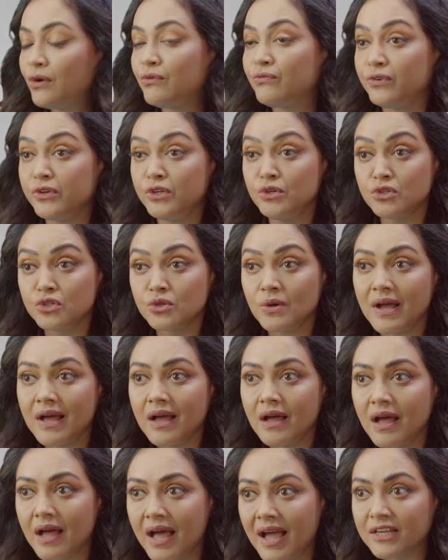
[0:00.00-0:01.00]
for you to
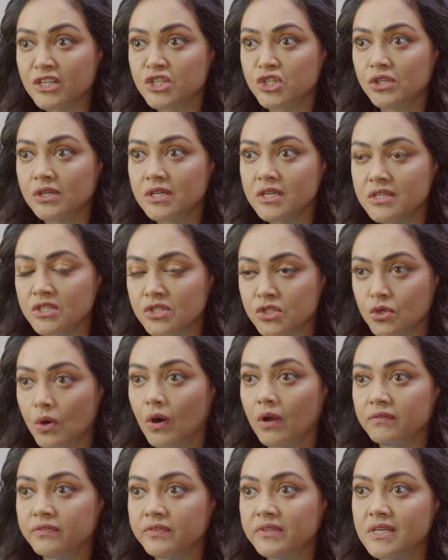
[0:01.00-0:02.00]
actually
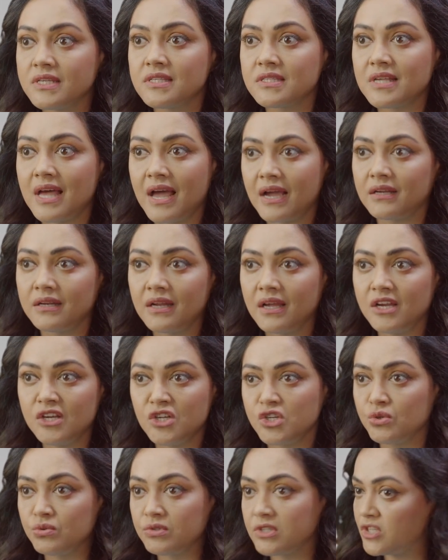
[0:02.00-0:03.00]
solve this acne
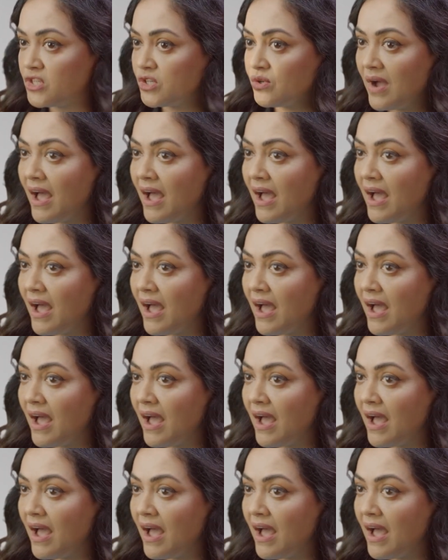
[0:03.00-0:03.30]
issue that you